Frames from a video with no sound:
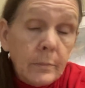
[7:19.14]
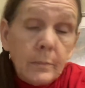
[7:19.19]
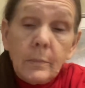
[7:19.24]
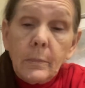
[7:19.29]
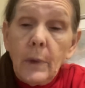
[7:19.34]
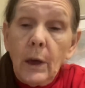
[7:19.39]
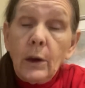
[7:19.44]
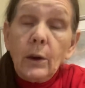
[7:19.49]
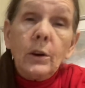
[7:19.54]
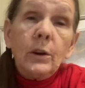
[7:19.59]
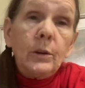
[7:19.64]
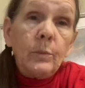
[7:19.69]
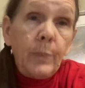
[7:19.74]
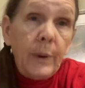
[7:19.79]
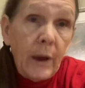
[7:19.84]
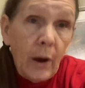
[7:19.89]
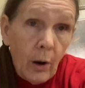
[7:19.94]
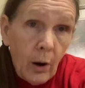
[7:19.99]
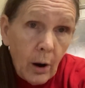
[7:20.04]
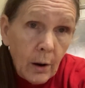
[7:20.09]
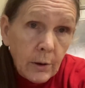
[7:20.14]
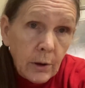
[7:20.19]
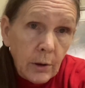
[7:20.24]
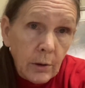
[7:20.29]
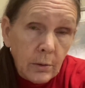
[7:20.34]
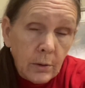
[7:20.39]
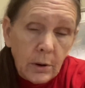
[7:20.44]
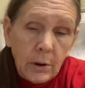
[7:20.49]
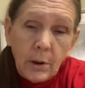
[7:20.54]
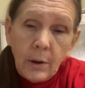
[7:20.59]
it could be
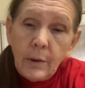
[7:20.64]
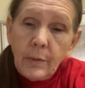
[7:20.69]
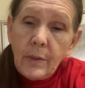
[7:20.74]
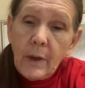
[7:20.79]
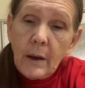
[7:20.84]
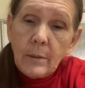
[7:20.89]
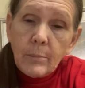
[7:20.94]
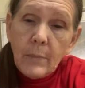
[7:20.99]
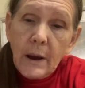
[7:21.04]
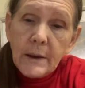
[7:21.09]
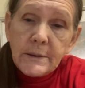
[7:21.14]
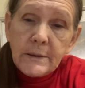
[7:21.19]
argued that my